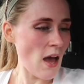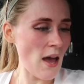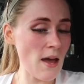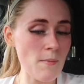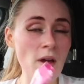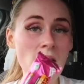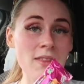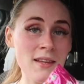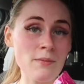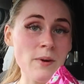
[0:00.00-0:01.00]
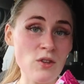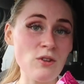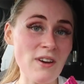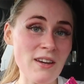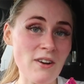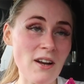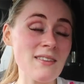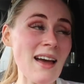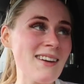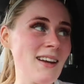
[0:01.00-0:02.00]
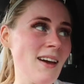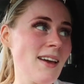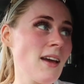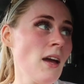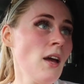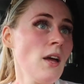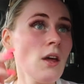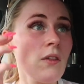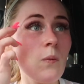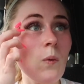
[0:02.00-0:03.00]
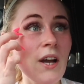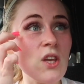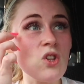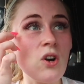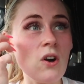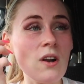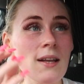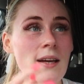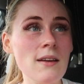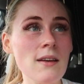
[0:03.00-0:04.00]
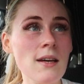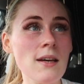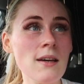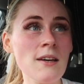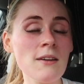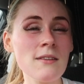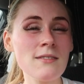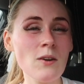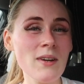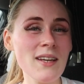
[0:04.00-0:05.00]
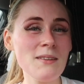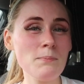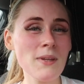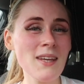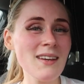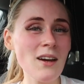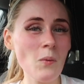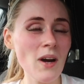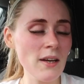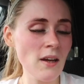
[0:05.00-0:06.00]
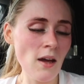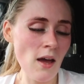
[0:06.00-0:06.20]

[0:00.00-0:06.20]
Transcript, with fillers: Um, these are my two favourites. And I like the white chocolate salted peanut one.